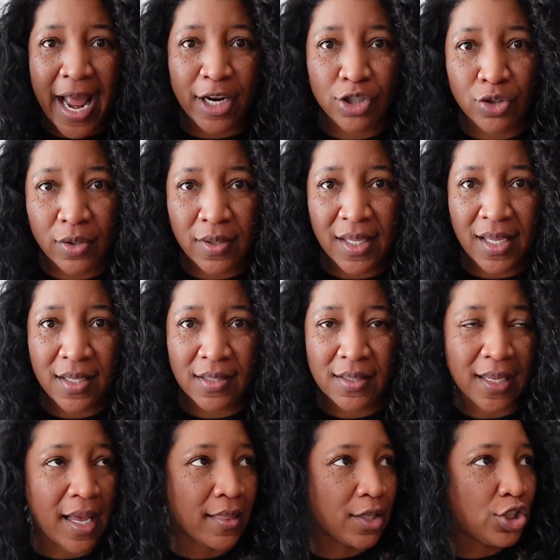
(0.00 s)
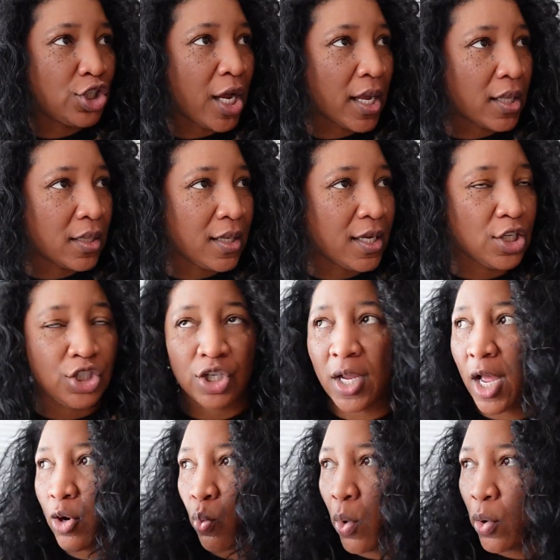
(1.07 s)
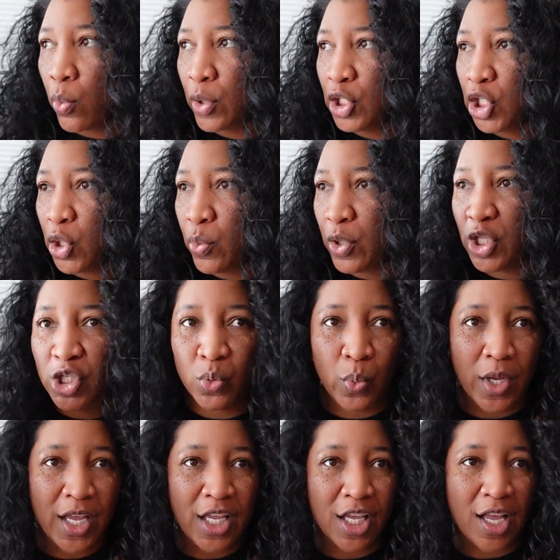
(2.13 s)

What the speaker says: extra things. You got the checklist, you got what are we doing this week,